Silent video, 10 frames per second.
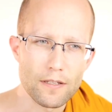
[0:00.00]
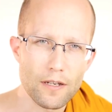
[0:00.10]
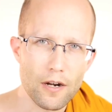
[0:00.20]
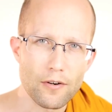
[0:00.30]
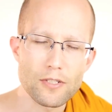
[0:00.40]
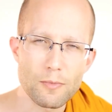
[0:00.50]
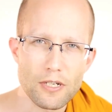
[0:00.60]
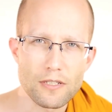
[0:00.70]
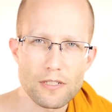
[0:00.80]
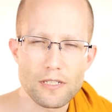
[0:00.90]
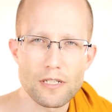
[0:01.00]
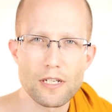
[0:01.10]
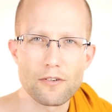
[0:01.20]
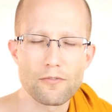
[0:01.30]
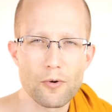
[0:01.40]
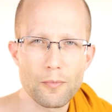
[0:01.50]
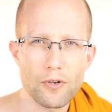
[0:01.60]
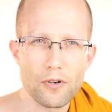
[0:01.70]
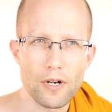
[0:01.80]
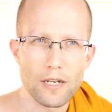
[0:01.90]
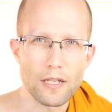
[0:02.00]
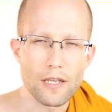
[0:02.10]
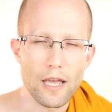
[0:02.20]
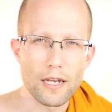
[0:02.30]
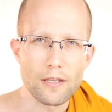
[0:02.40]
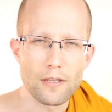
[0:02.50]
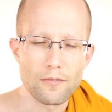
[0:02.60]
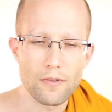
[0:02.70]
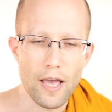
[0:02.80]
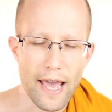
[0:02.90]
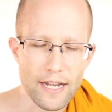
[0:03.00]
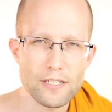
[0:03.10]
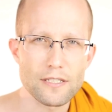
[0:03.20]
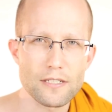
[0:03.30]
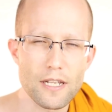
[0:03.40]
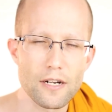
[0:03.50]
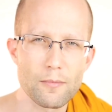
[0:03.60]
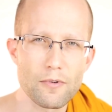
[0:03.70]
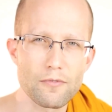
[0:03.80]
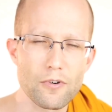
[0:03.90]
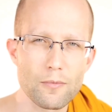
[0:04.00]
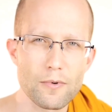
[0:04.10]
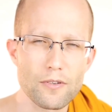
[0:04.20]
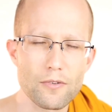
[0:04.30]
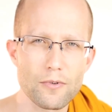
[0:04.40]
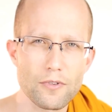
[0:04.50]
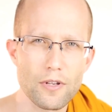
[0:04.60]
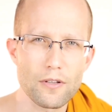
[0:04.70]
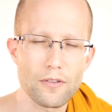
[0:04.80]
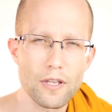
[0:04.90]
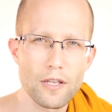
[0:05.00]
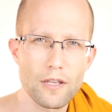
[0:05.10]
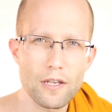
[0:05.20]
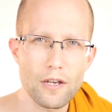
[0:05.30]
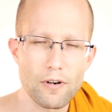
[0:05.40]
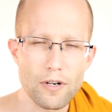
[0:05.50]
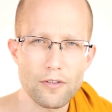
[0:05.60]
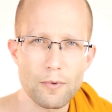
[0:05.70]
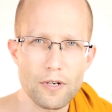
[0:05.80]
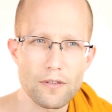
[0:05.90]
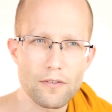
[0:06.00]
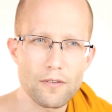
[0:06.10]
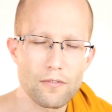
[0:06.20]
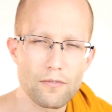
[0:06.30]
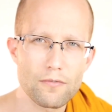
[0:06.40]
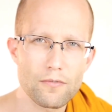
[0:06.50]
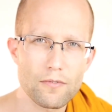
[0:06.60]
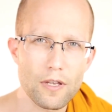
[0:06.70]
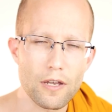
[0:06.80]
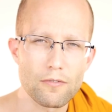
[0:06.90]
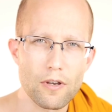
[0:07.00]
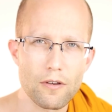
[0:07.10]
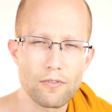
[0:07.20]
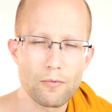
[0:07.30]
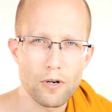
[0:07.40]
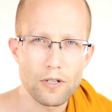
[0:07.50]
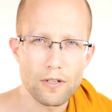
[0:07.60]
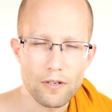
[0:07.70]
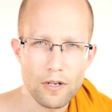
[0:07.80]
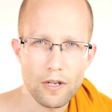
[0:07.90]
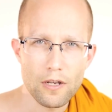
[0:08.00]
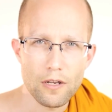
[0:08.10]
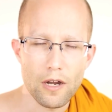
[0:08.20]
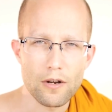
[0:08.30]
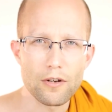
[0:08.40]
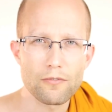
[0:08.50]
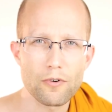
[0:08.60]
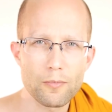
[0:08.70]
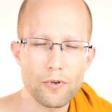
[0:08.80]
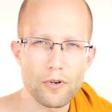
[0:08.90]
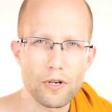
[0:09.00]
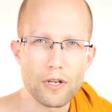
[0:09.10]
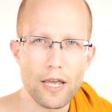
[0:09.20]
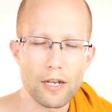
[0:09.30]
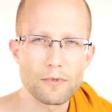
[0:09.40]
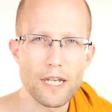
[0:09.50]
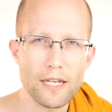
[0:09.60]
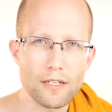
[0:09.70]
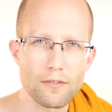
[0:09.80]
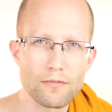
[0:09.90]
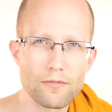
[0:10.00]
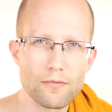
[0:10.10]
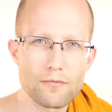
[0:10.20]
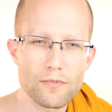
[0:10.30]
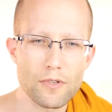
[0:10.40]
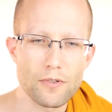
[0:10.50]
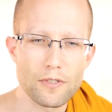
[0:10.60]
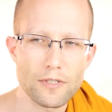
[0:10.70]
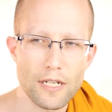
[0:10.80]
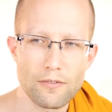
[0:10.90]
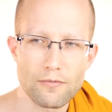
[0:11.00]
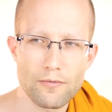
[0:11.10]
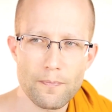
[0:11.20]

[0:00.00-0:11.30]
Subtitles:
our experiences is therefore pure. Any actions that are performed as a result of our experience of the world are therefore pure and objective. So instead of